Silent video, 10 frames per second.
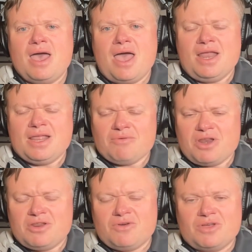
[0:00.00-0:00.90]
and get
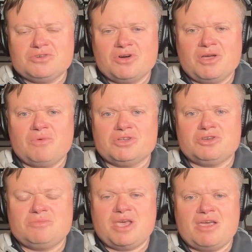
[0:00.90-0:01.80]
ready to enjoy what
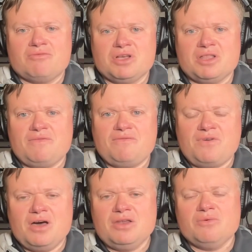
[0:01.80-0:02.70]
should be a really
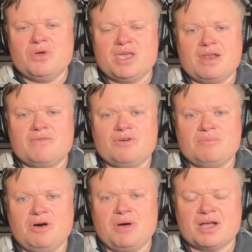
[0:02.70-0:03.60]
fun weekend of
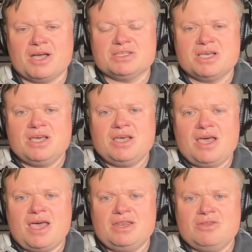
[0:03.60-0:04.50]
football. Buckeyes
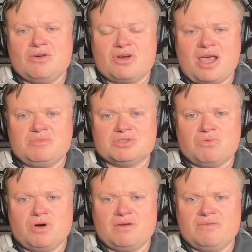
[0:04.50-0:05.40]
and Notre Dame just
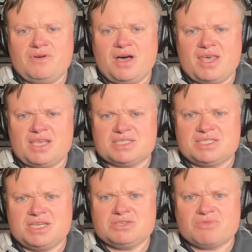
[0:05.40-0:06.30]
one of uh, I think
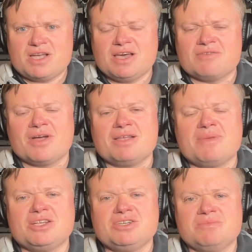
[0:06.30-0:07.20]
six ranked on ranked
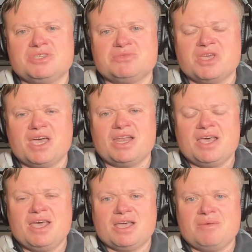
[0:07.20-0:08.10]
matchups this weekend,
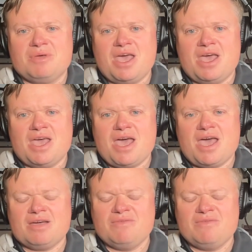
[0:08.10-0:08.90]
going to be a heck of a